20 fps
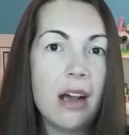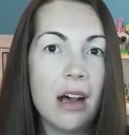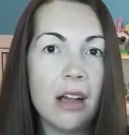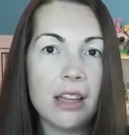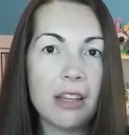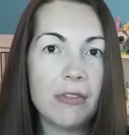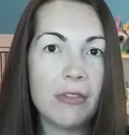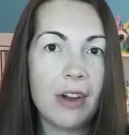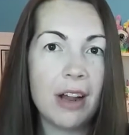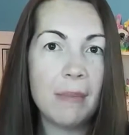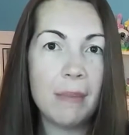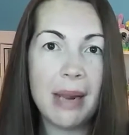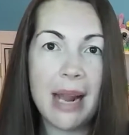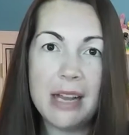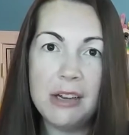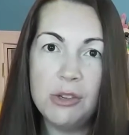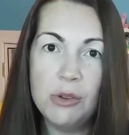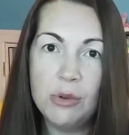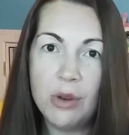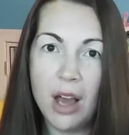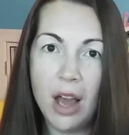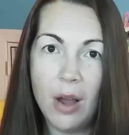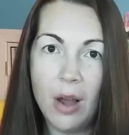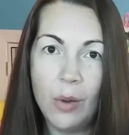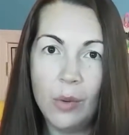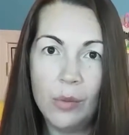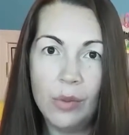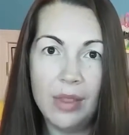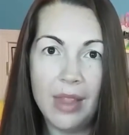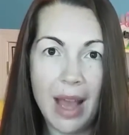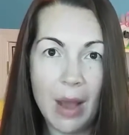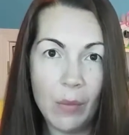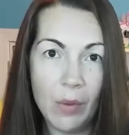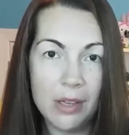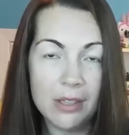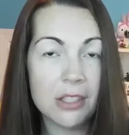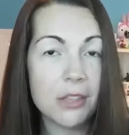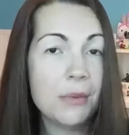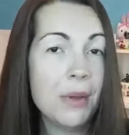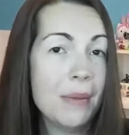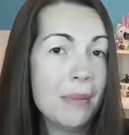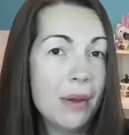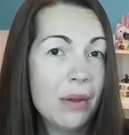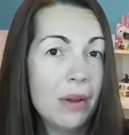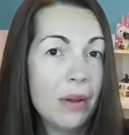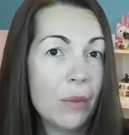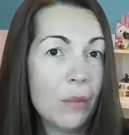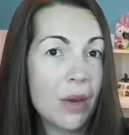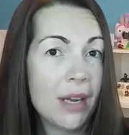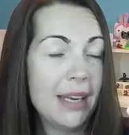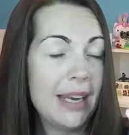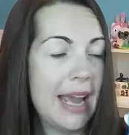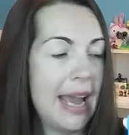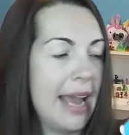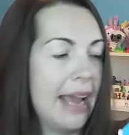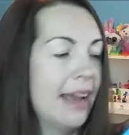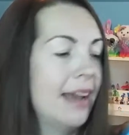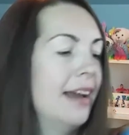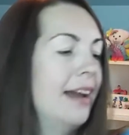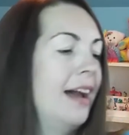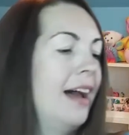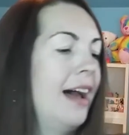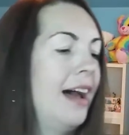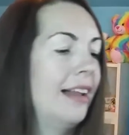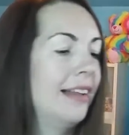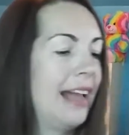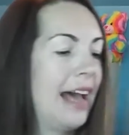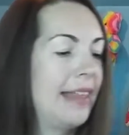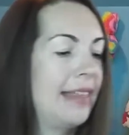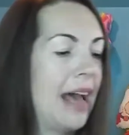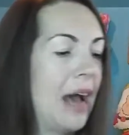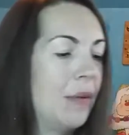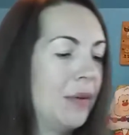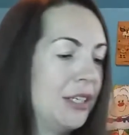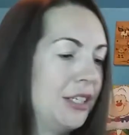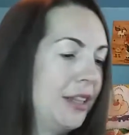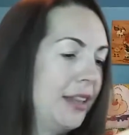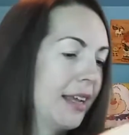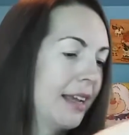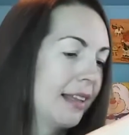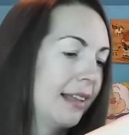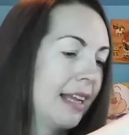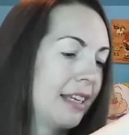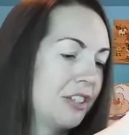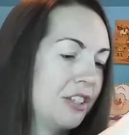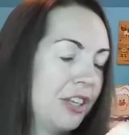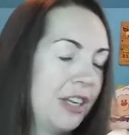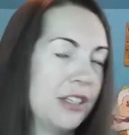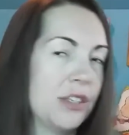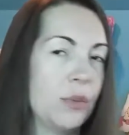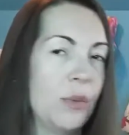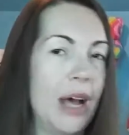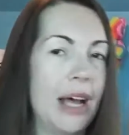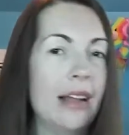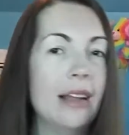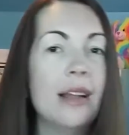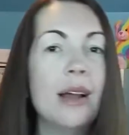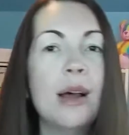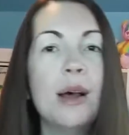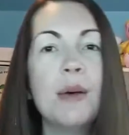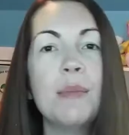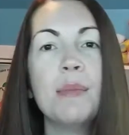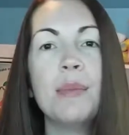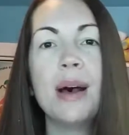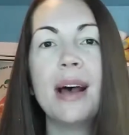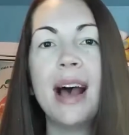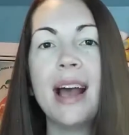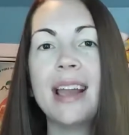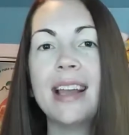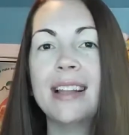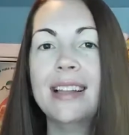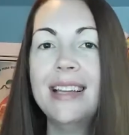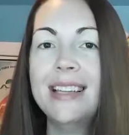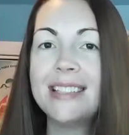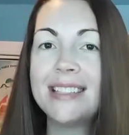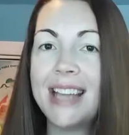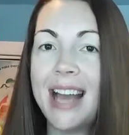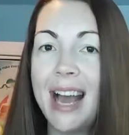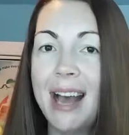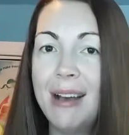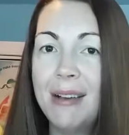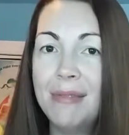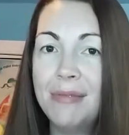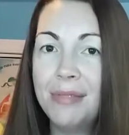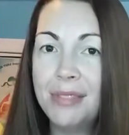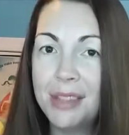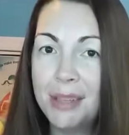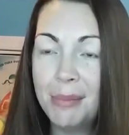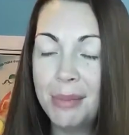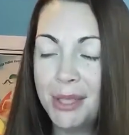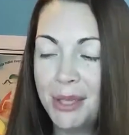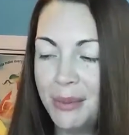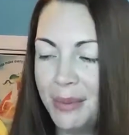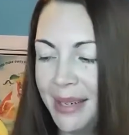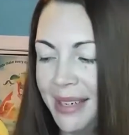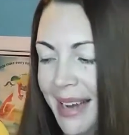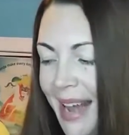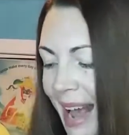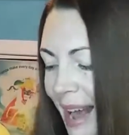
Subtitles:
on the front, but I do not own that one. So maybe one day I'll add that one to the collection as well. But I at least have the blue one